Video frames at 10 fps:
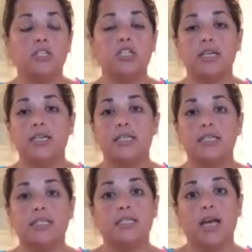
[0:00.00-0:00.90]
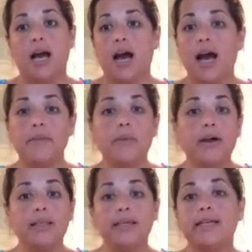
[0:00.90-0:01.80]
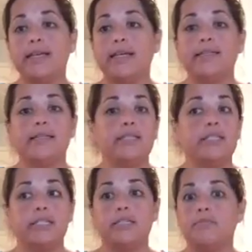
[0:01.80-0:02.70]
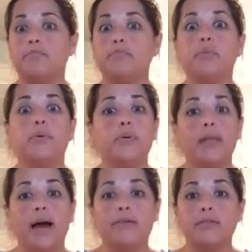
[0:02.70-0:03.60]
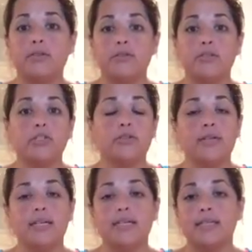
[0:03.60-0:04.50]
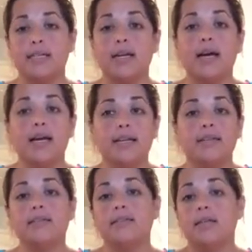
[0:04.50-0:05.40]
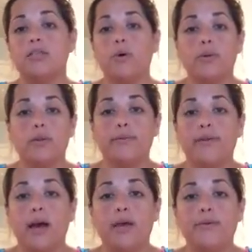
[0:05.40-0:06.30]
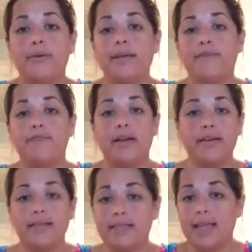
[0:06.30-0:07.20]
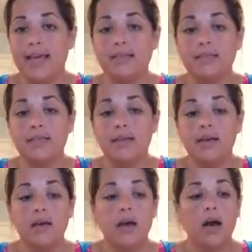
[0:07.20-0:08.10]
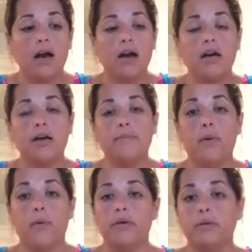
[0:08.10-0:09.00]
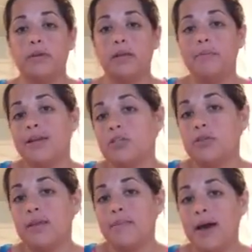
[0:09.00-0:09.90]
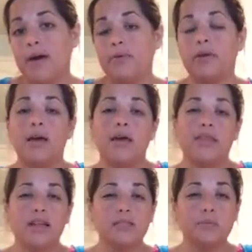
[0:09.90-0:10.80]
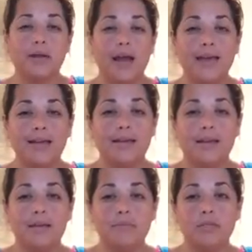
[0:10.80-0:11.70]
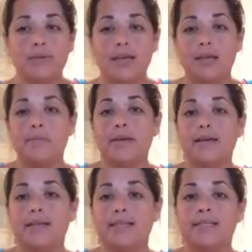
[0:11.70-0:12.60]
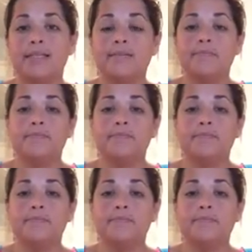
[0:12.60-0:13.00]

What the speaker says: just eyeball it and then just pull out certain strings and cut a total of 100 in varying lengths, or you can measure them out. That's what I ended up doing because